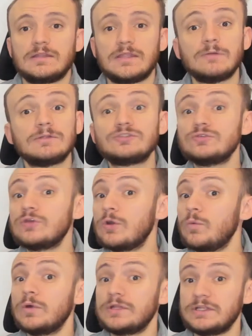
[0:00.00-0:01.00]
Now that you know
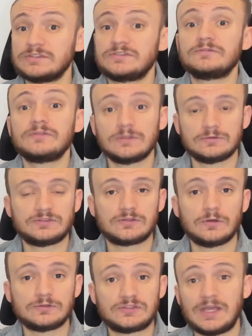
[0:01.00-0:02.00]
what is Filo di
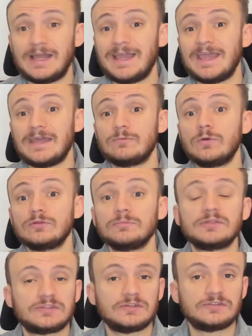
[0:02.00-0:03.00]
Scozia and what
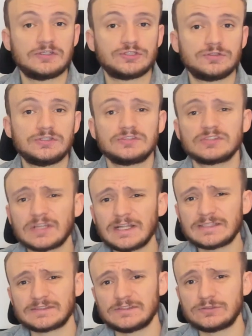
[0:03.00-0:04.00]
mercerization is,
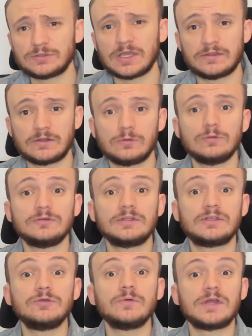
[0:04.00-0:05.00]
let's see together all the
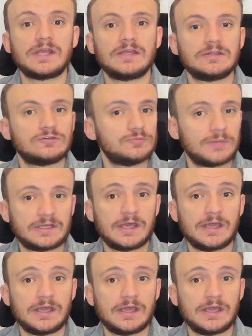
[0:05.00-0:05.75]
Q&A that you might